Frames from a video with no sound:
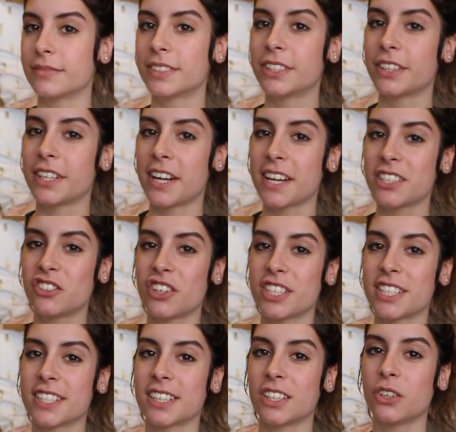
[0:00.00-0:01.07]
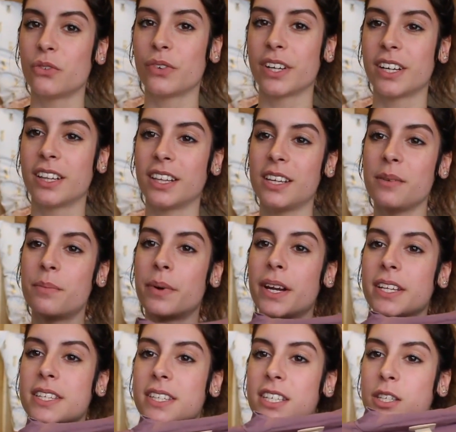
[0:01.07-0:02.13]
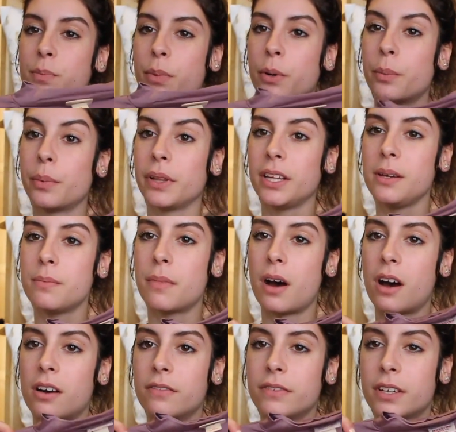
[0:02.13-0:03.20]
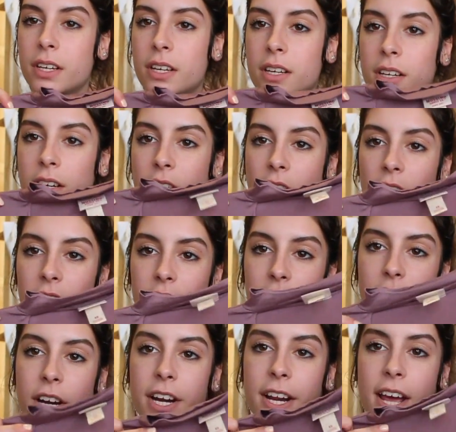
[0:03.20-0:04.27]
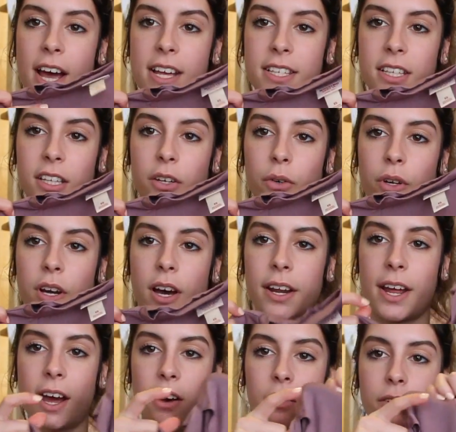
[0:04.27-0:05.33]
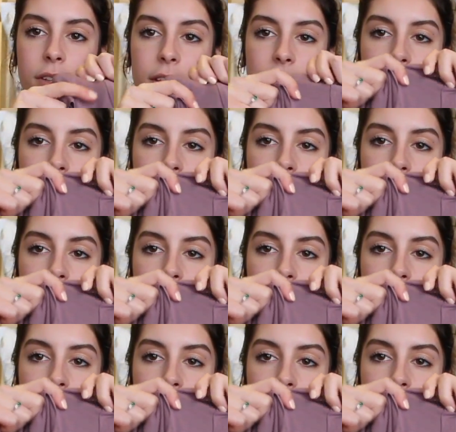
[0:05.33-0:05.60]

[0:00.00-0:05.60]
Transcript: So the next dress is a little wrinkly, but it's this purpley mauve color and it has a little cutout